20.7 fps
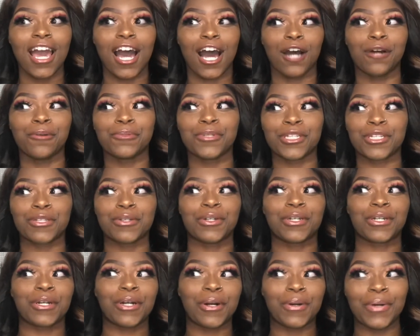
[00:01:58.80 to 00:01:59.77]
I'm just
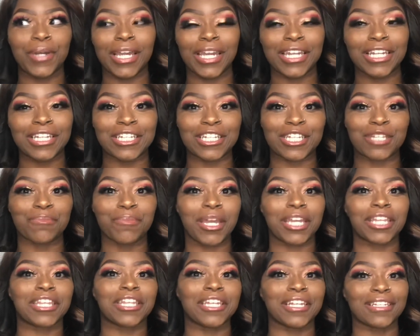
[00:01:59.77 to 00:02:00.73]
gonna go ahead and just
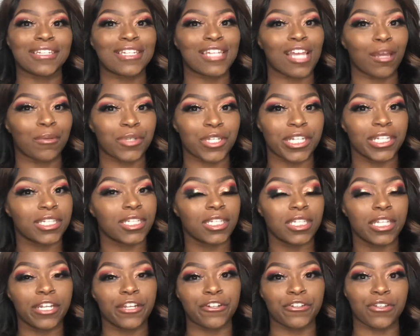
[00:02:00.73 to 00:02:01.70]
make the exception.
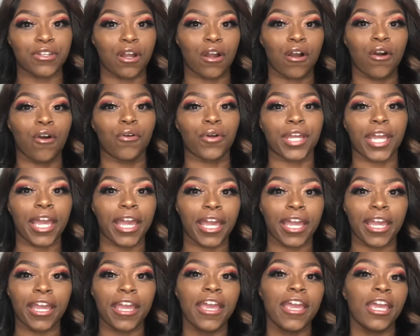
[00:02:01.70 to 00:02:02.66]
Sneakers are
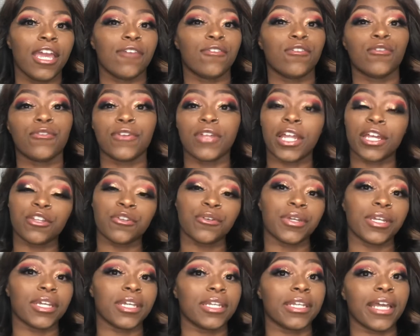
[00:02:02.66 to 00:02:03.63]
okay. If you feel like you
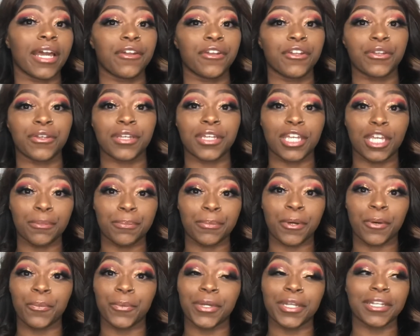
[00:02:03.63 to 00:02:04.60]
can get down, you can keep
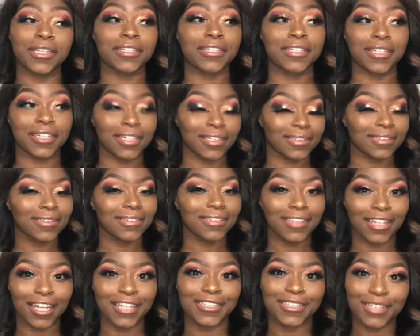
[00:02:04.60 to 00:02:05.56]
up with us, then
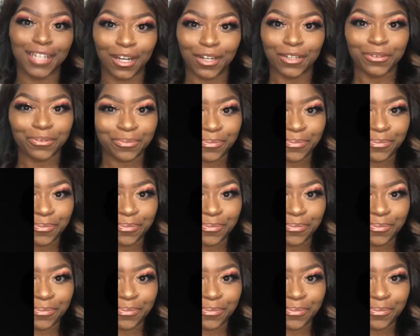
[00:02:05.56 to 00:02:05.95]
let's go.